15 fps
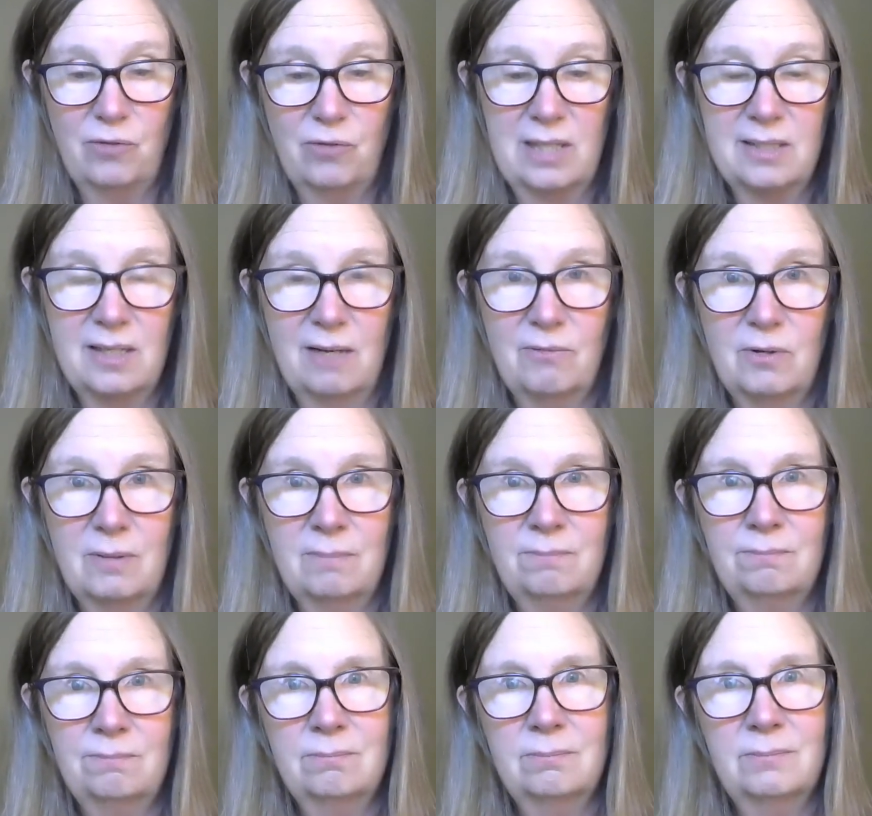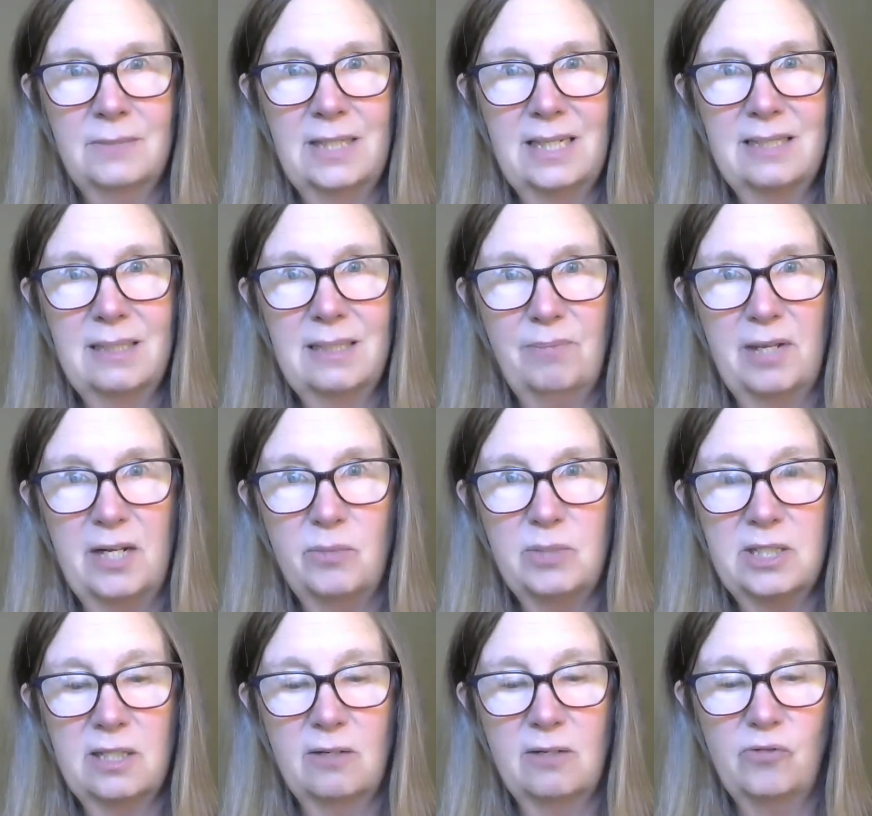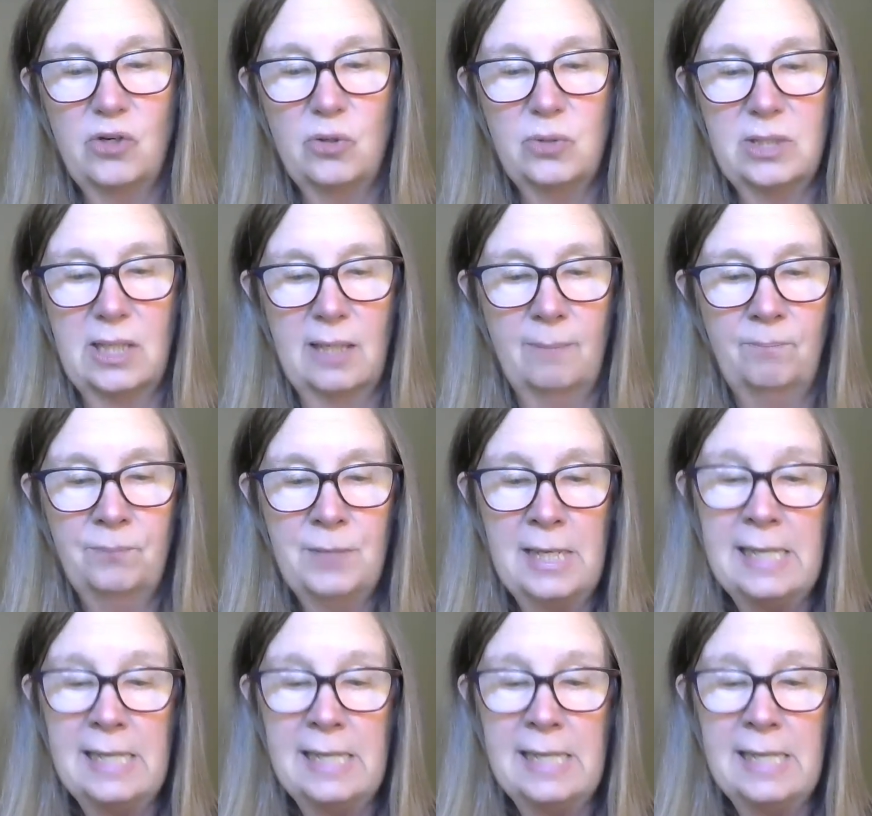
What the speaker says: friends ever, except that it was confusing.